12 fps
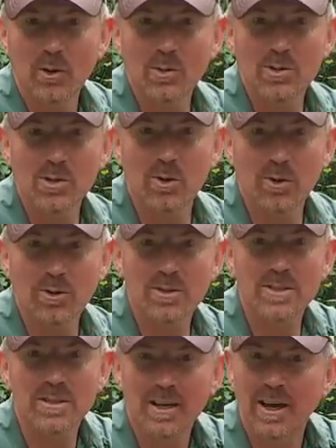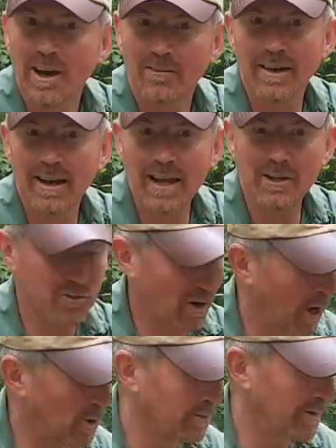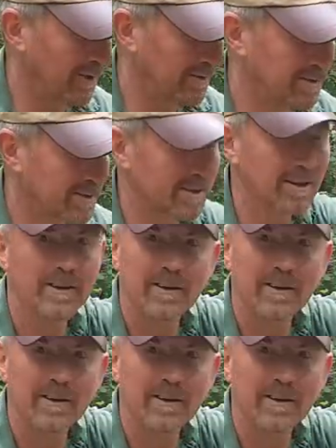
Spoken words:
all sorts of little extra openings